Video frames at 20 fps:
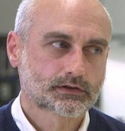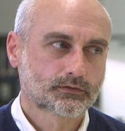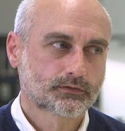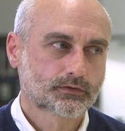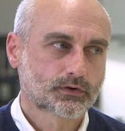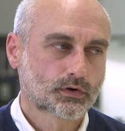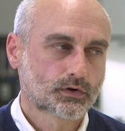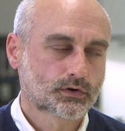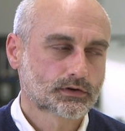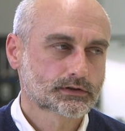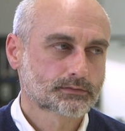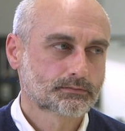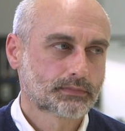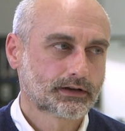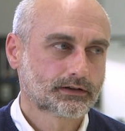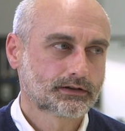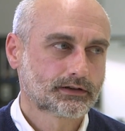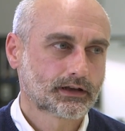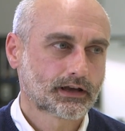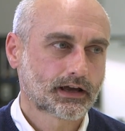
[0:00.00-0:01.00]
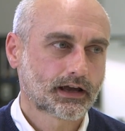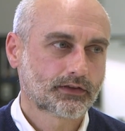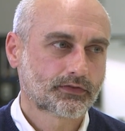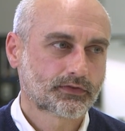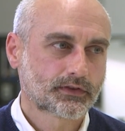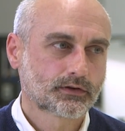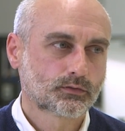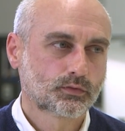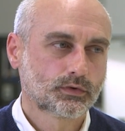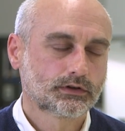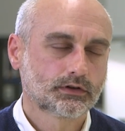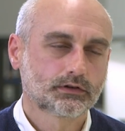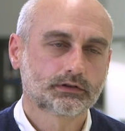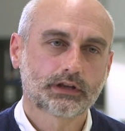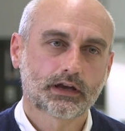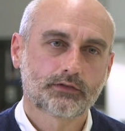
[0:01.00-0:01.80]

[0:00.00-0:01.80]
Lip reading: of course, but I think we don't